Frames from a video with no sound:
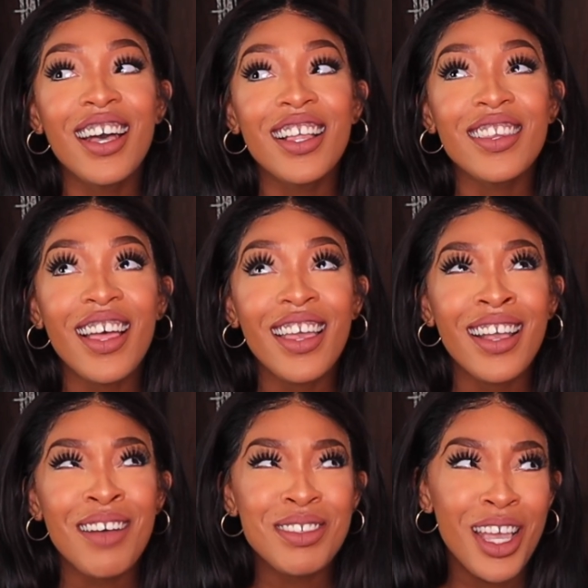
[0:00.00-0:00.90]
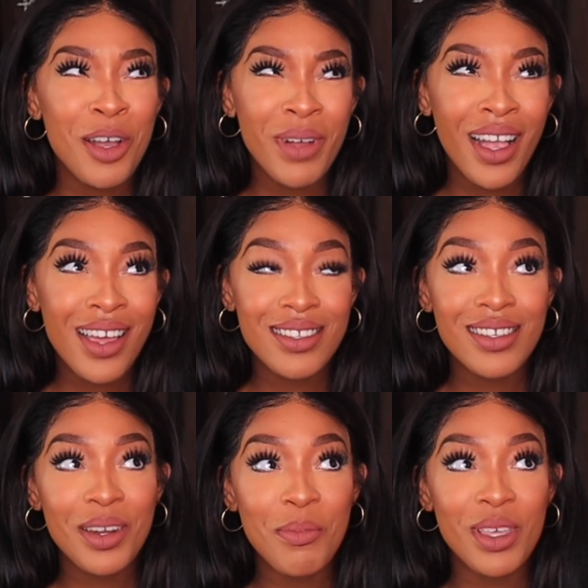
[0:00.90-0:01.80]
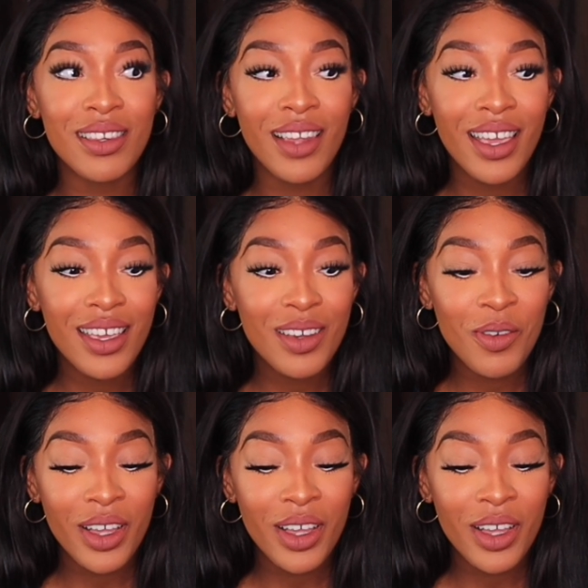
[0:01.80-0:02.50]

like, I was like, oh my god, is he gonna be late?